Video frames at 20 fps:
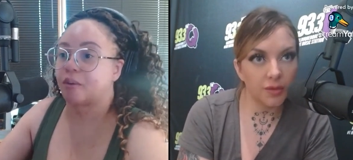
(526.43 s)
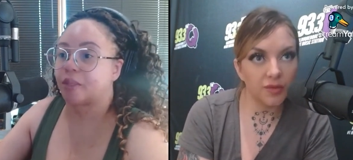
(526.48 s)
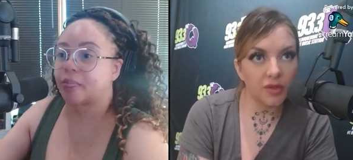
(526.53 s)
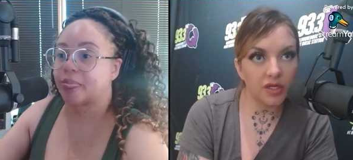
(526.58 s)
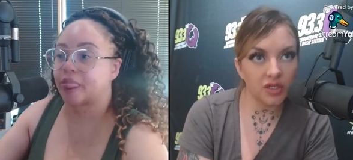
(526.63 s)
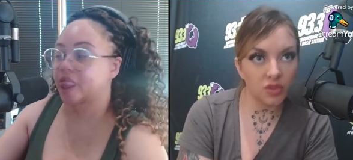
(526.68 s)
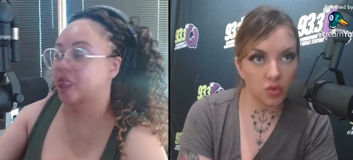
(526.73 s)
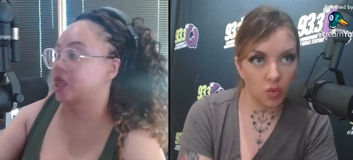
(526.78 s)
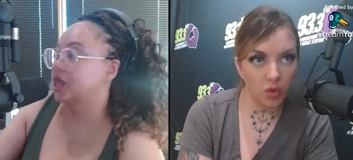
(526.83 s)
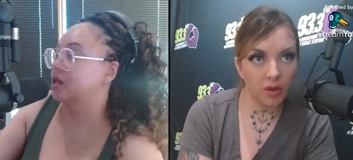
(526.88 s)

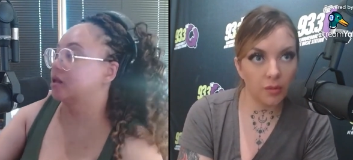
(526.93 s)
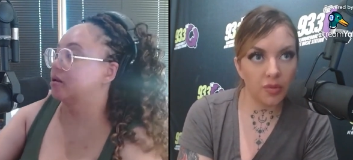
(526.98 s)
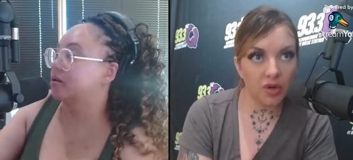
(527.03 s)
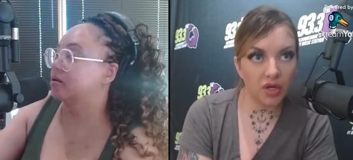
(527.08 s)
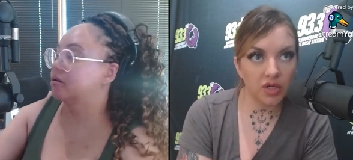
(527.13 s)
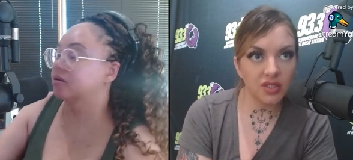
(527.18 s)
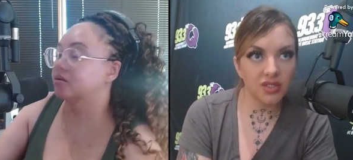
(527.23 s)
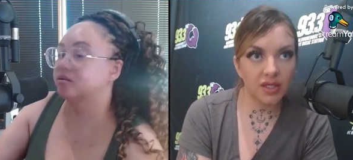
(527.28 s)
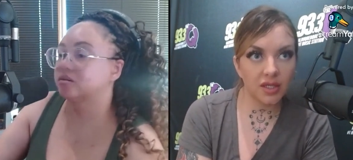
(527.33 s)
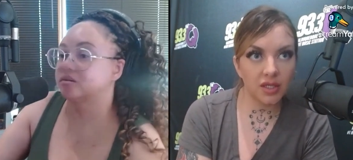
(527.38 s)
Speaker 1: there's one
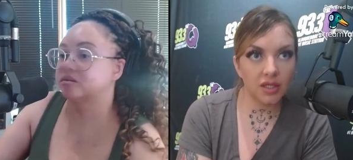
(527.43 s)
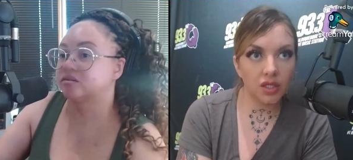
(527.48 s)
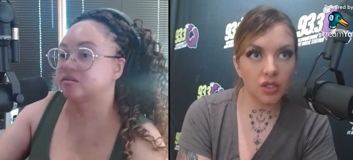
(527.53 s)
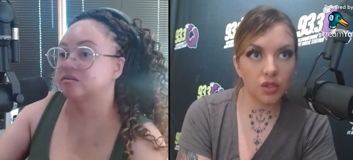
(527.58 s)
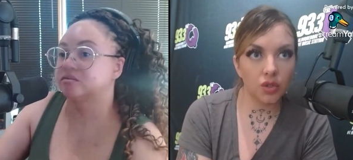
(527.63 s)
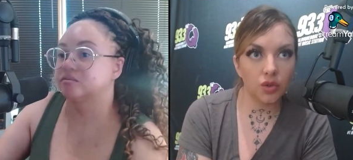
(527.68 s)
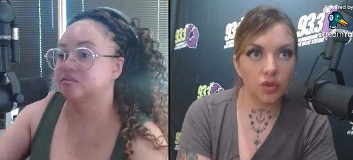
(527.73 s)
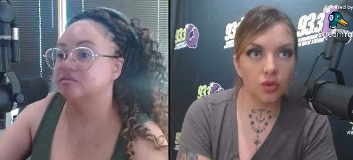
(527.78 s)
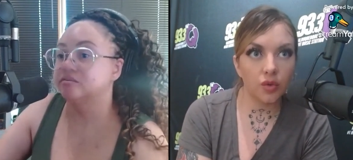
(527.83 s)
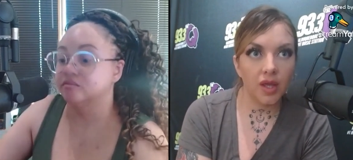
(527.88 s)
person
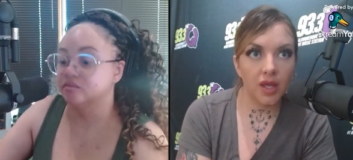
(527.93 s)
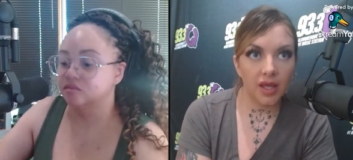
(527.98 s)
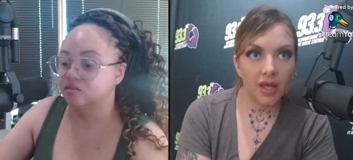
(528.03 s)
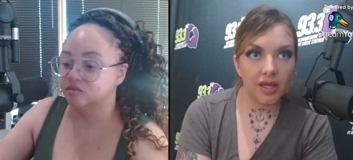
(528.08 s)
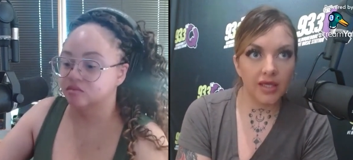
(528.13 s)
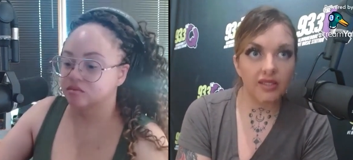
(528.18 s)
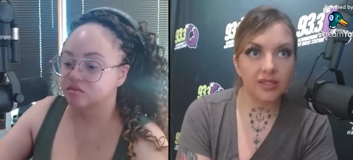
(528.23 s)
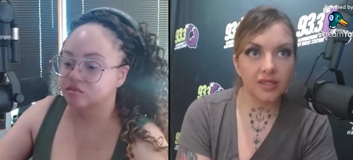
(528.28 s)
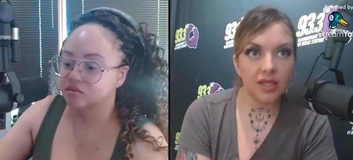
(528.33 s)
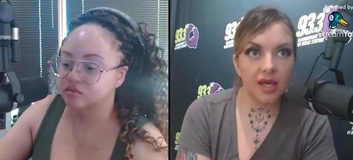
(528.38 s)
who
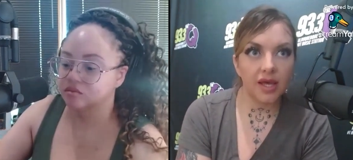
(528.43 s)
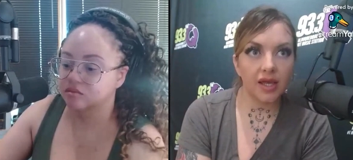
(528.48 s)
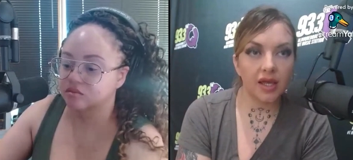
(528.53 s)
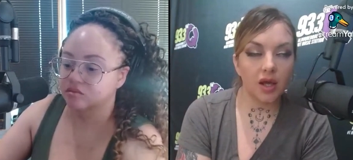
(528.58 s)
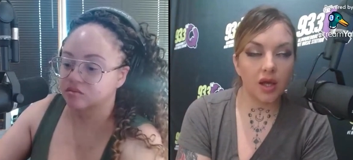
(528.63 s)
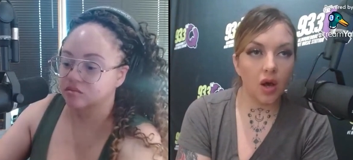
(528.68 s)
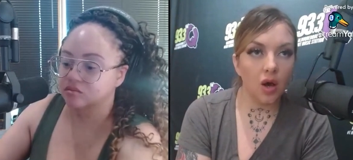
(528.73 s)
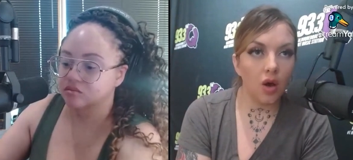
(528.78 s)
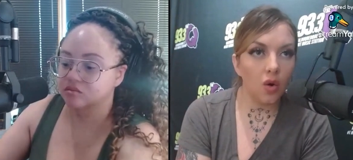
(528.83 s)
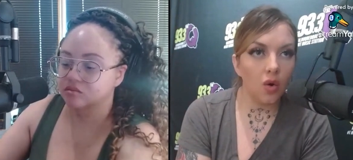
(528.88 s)
is like,
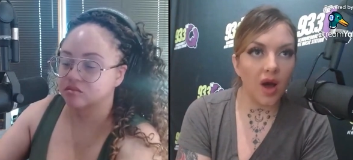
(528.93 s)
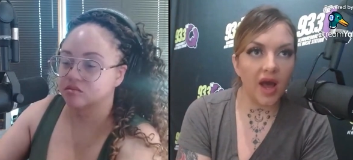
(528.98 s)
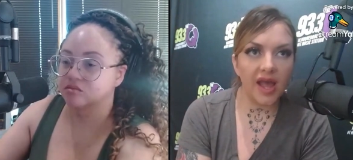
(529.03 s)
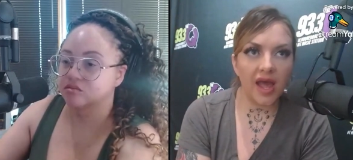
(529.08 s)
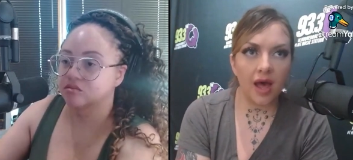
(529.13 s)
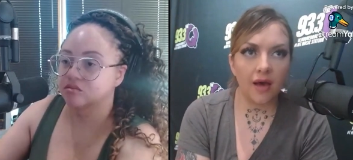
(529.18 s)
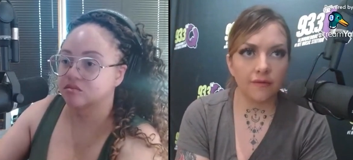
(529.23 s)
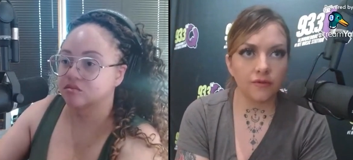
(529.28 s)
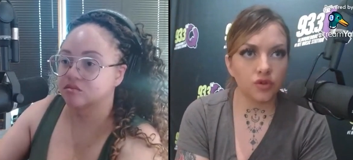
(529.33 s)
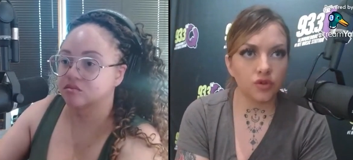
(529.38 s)
"Oh, I
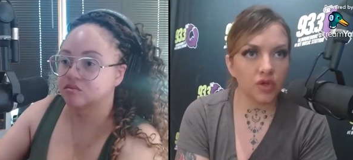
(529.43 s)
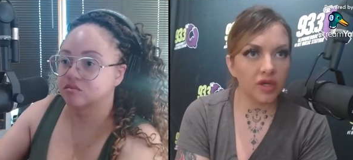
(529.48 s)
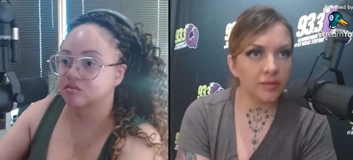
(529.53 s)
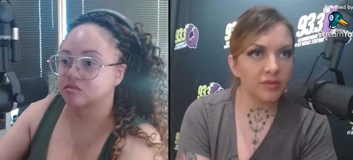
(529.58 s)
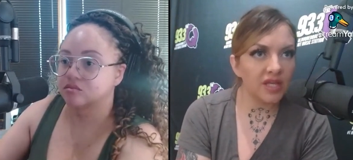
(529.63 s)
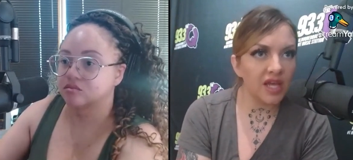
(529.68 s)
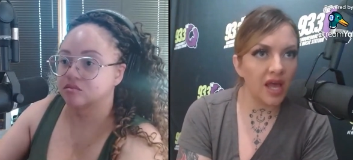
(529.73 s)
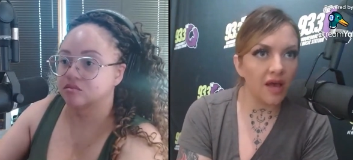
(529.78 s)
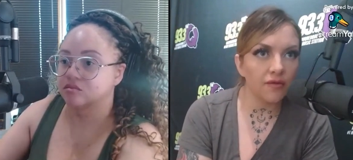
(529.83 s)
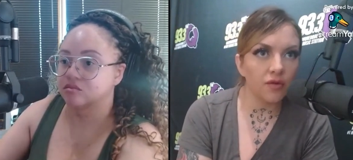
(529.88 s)
have dreams,
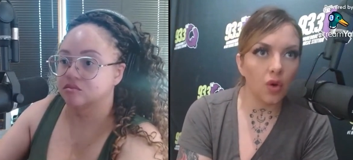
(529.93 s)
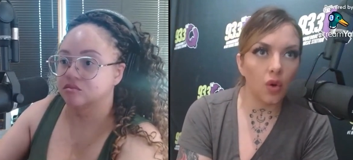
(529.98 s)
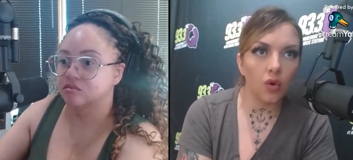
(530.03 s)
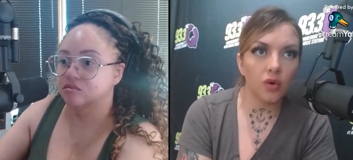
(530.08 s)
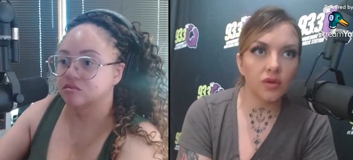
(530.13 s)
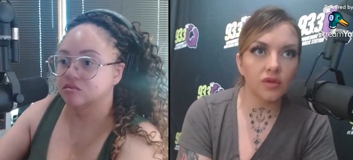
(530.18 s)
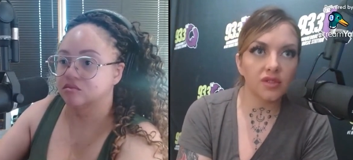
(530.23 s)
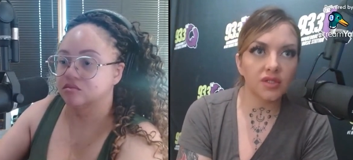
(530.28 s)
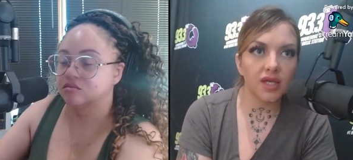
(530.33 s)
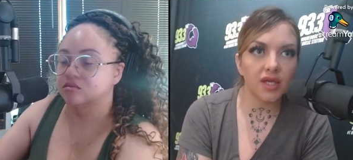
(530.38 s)
I have
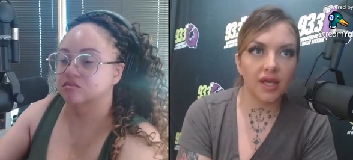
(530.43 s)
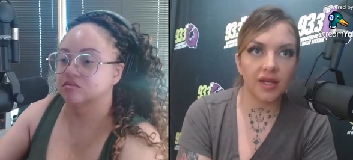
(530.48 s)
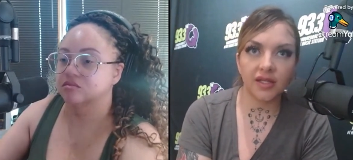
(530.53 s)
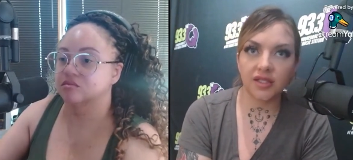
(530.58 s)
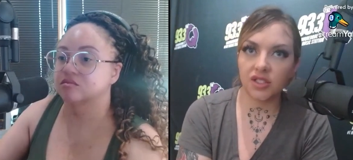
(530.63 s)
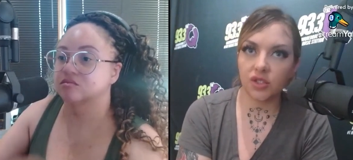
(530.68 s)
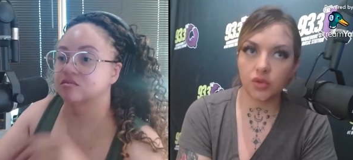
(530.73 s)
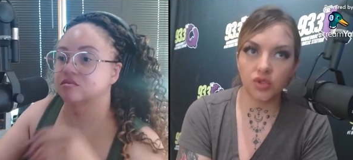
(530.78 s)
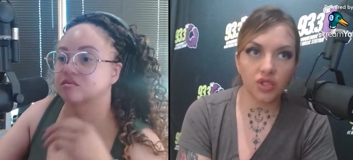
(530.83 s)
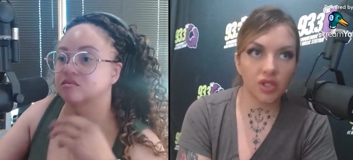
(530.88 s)
goals," and
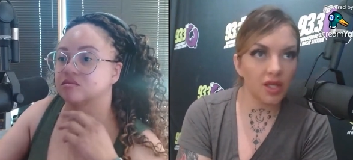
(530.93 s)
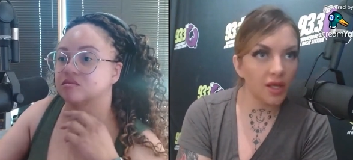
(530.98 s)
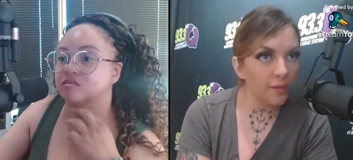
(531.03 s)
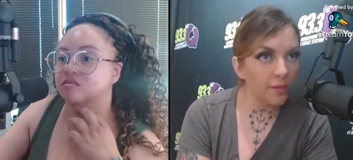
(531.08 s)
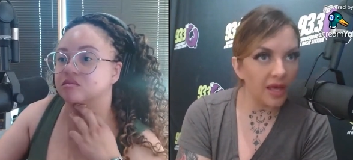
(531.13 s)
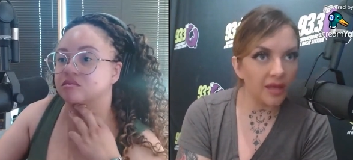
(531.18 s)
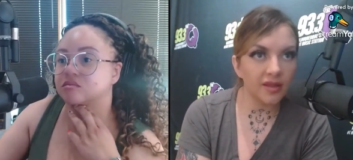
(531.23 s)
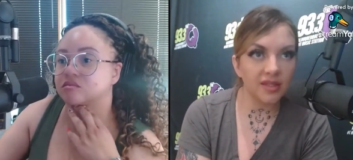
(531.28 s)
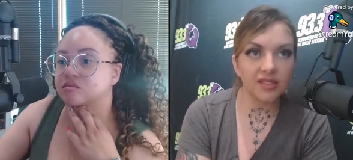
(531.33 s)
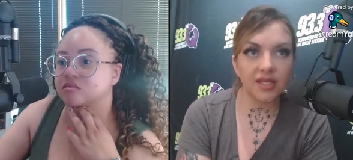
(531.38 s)
it's usually a
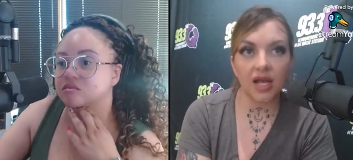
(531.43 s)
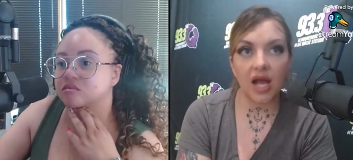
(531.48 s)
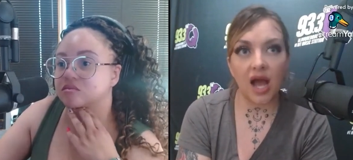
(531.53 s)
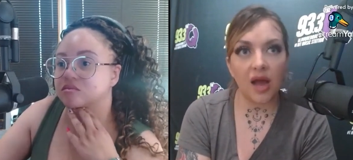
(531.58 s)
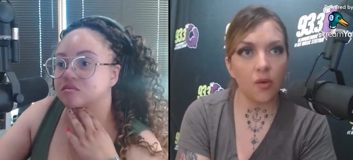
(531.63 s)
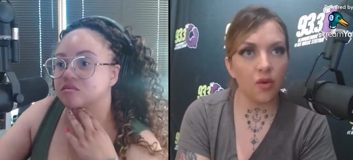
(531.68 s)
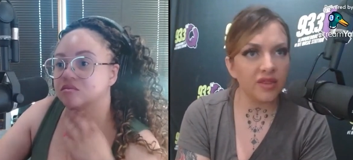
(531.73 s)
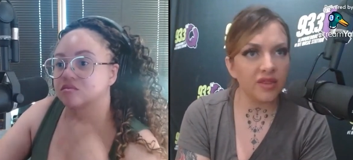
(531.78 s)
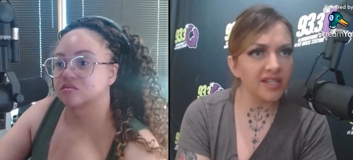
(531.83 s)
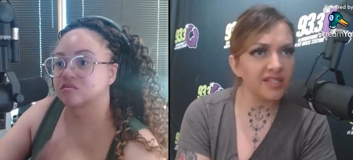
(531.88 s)
man that's like, "I
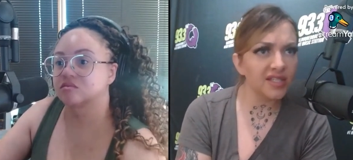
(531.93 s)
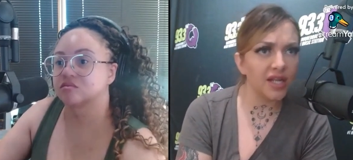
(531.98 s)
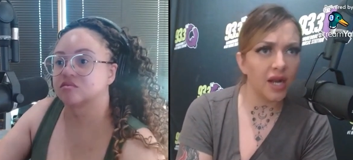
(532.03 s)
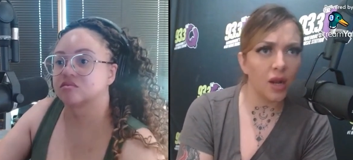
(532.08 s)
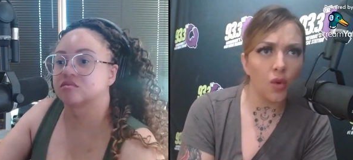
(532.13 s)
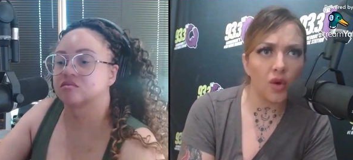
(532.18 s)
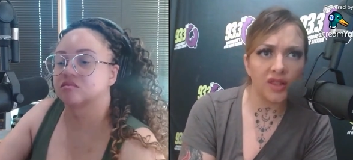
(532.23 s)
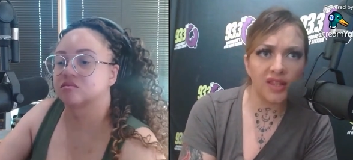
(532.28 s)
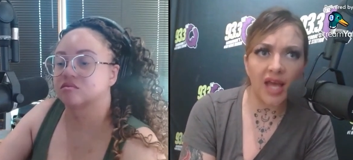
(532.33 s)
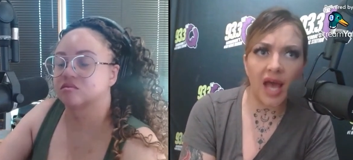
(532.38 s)
want this and I
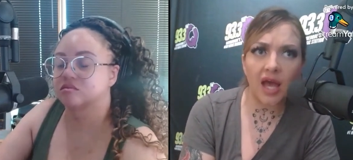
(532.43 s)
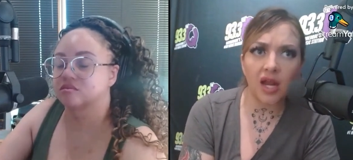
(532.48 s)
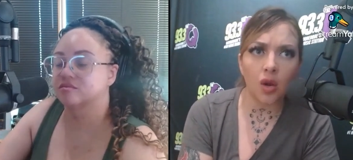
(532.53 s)
want that and I